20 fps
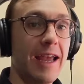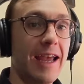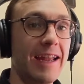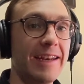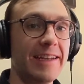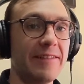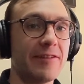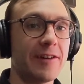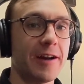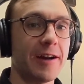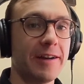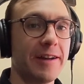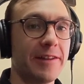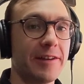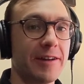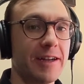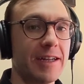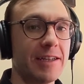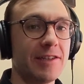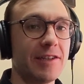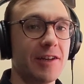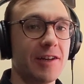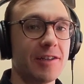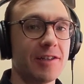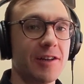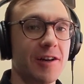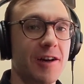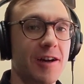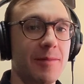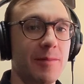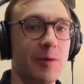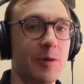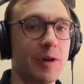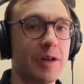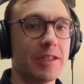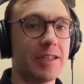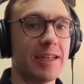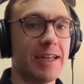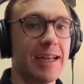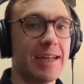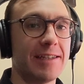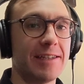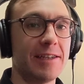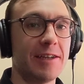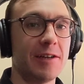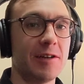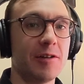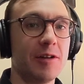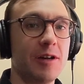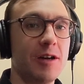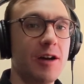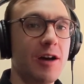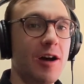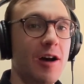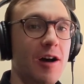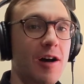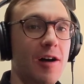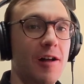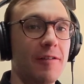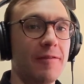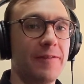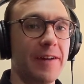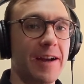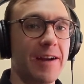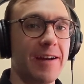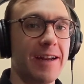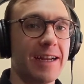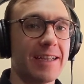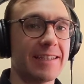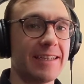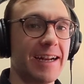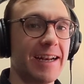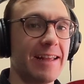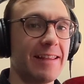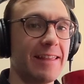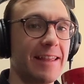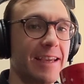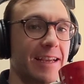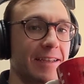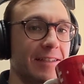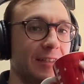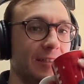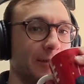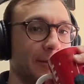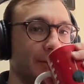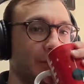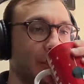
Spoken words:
And I've got another intern to onboard today too. All very exciting things.